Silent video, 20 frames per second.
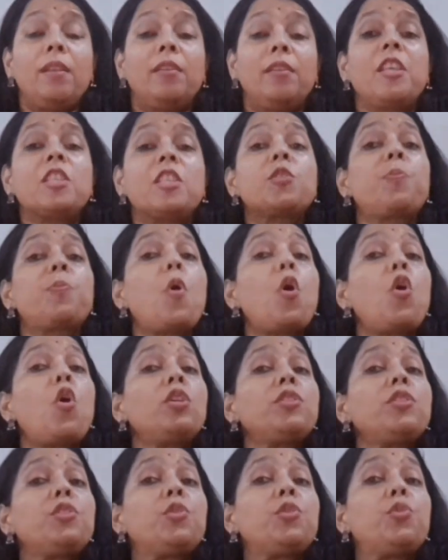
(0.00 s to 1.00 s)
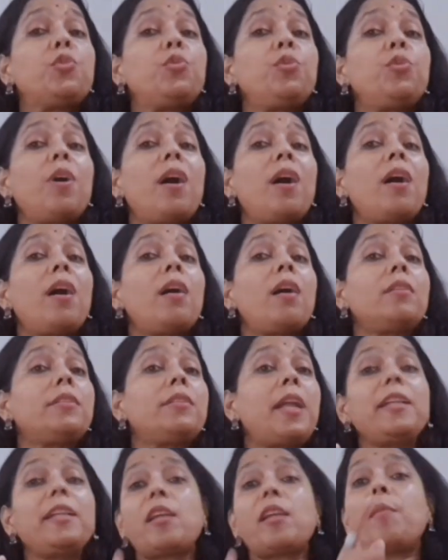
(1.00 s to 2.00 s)
respond to a
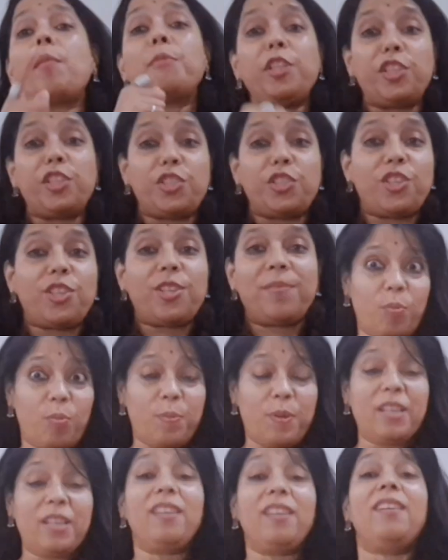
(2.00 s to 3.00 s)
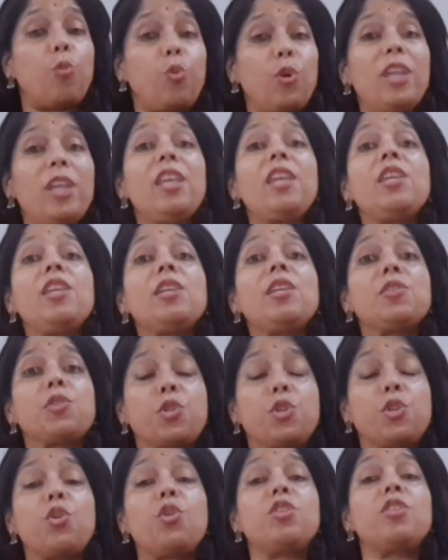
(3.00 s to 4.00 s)
data breach? We
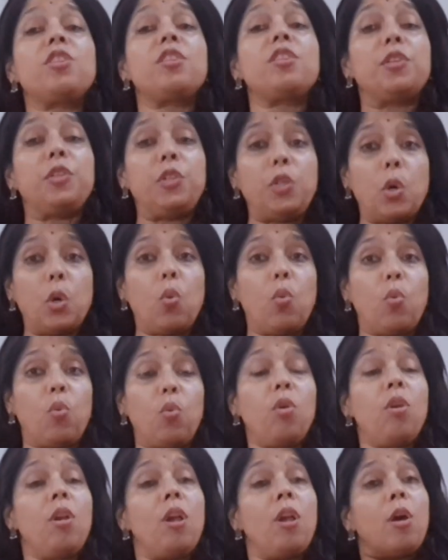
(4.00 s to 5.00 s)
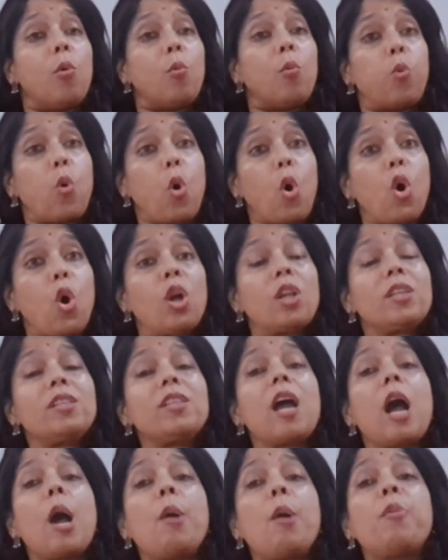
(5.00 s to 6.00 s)
should know
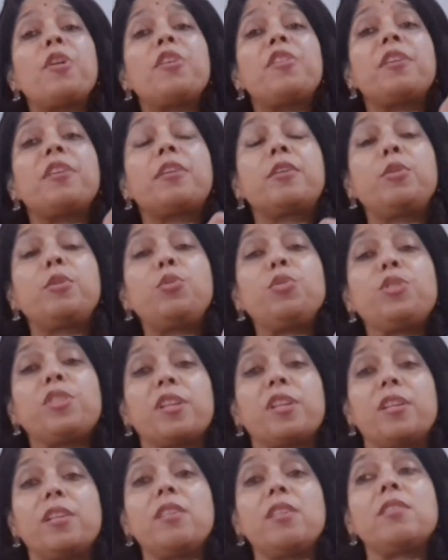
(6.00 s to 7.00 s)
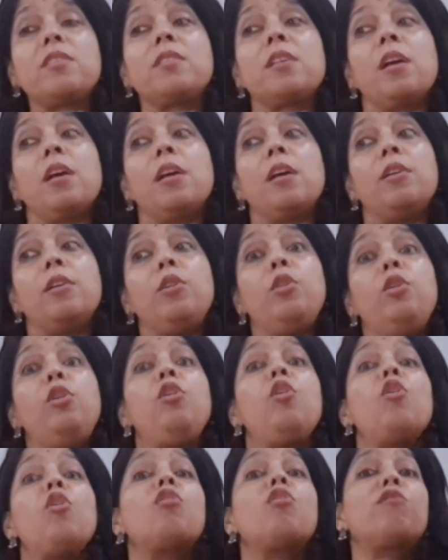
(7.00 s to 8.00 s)
what our recruiters
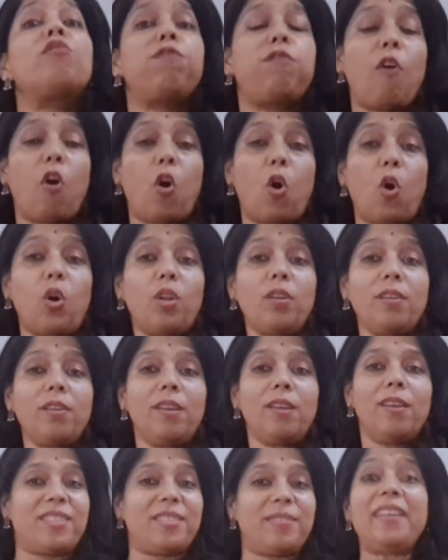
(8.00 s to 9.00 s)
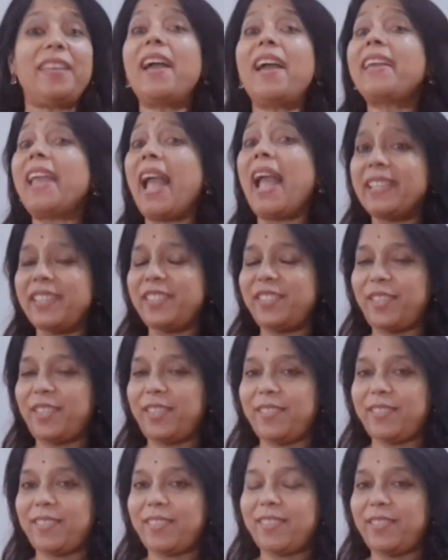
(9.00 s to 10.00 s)
look for in a
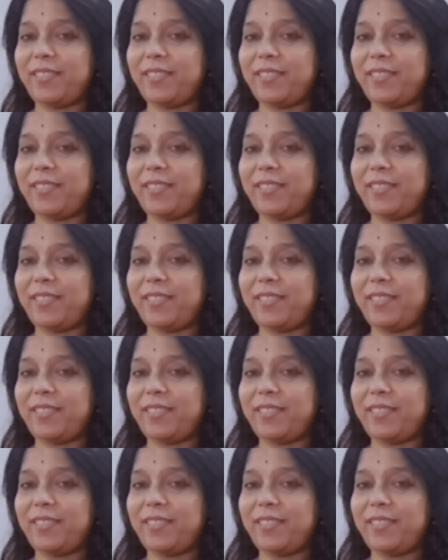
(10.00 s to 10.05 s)
candidate.